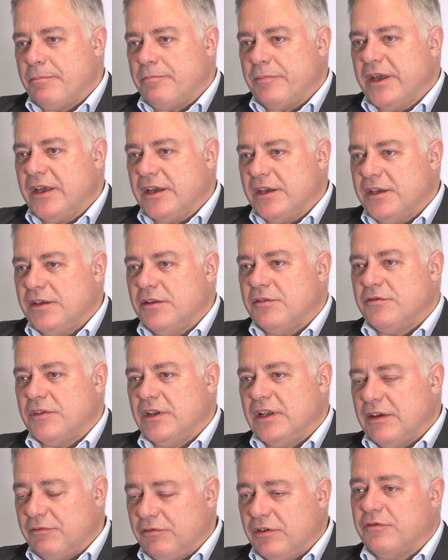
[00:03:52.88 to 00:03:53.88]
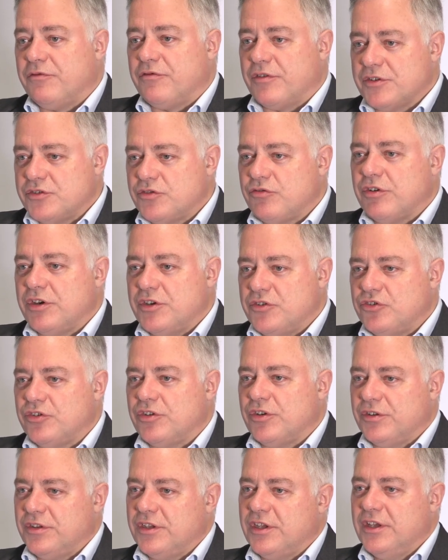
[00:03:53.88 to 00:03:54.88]
by the level of
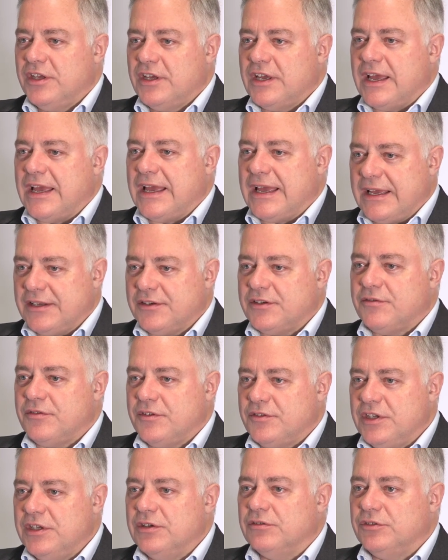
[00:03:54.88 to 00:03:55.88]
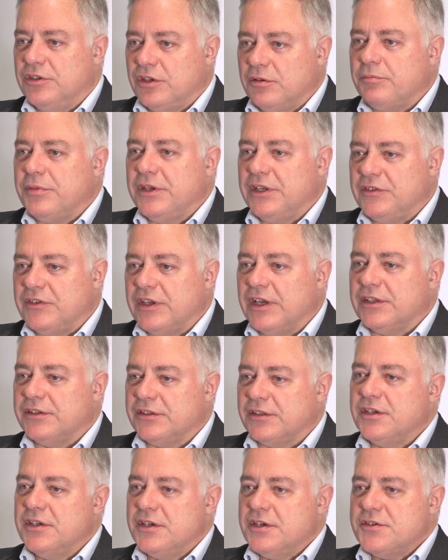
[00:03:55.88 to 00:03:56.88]
frustration at the deal not being
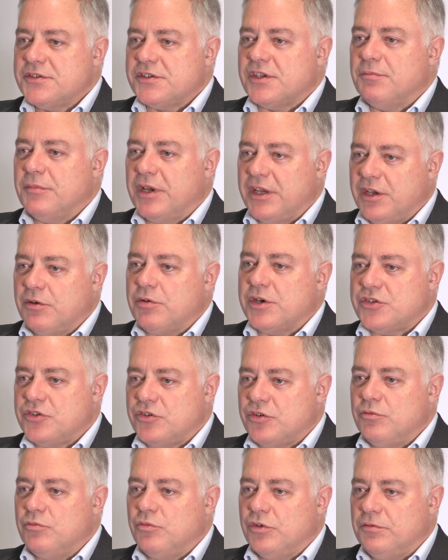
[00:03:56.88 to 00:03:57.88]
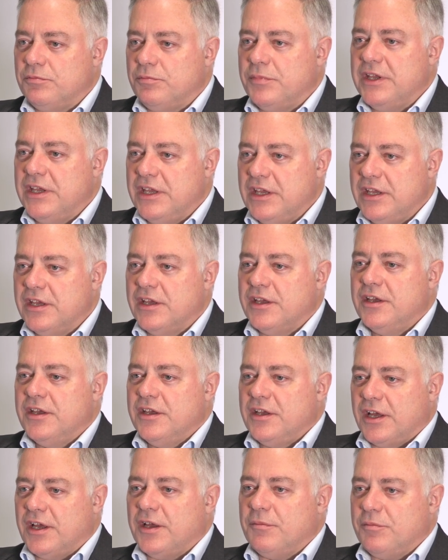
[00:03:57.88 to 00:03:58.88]
done. So my question would be,
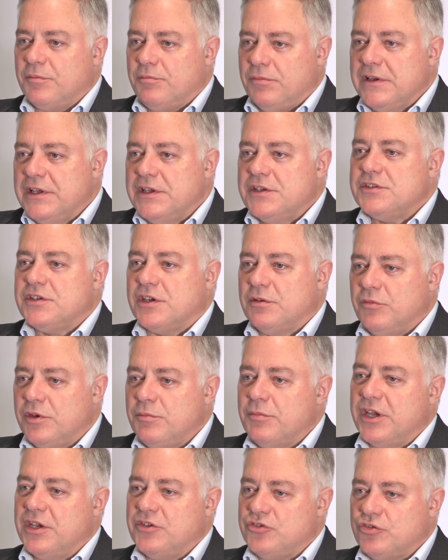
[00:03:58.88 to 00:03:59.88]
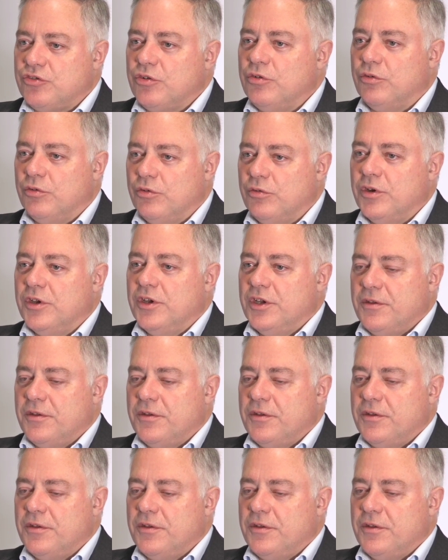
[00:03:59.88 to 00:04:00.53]
please, can we make sure